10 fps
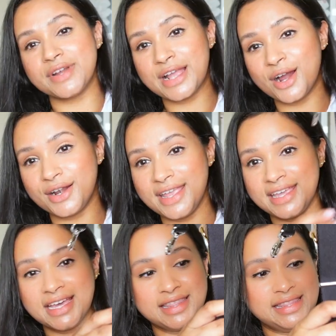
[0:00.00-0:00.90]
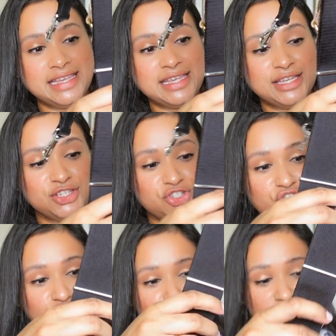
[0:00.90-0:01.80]
regarding the
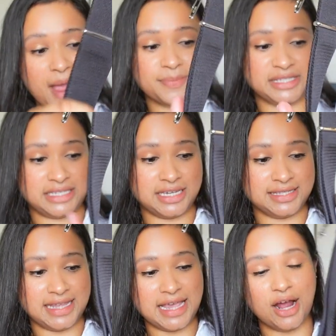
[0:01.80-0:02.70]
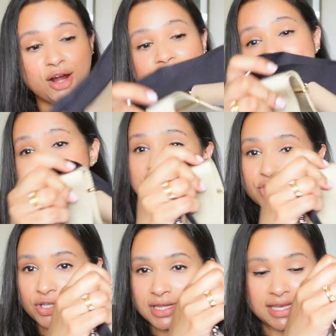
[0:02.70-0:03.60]
straps, because they are
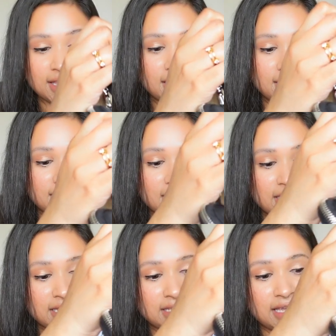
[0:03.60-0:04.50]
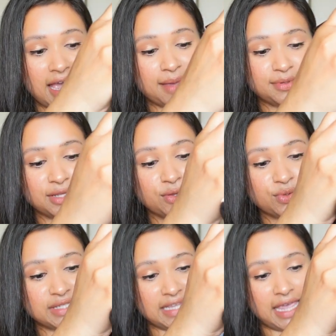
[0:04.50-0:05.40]
essentially the
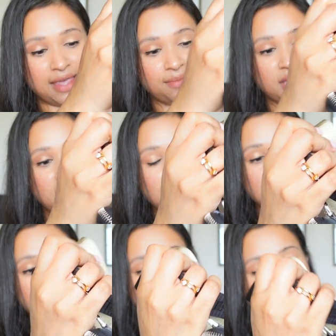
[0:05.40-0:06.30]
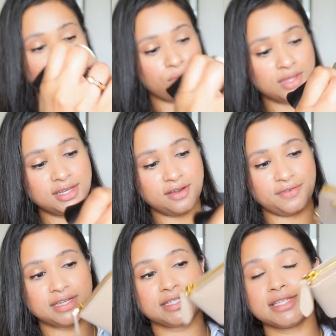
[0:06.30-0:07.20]
absolute same, and the only
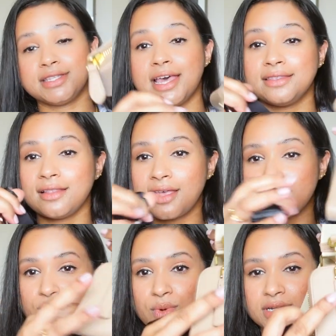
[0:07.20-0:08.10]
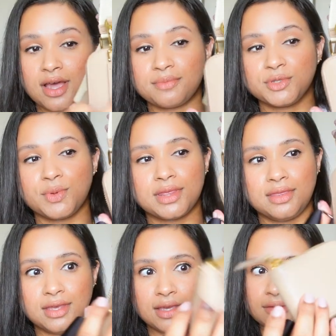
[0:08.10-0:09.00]
difference is that the leather one comes with
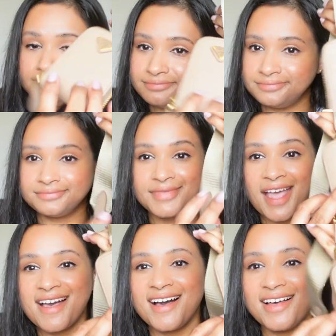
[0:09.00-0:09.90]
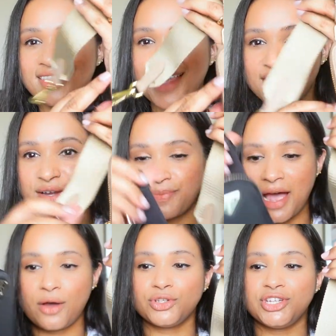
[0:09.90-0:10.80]
the hmm, leather
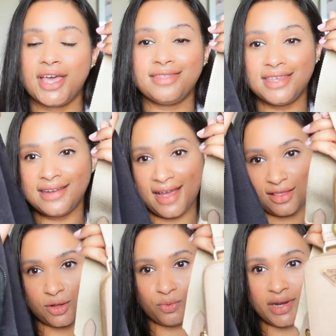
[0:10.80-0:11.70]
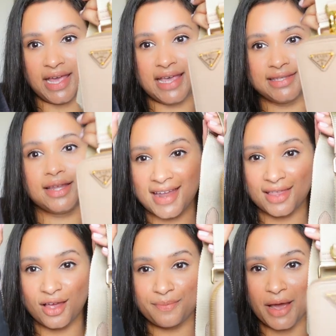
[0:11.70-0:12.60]
pouch, and the nylon one has the nylon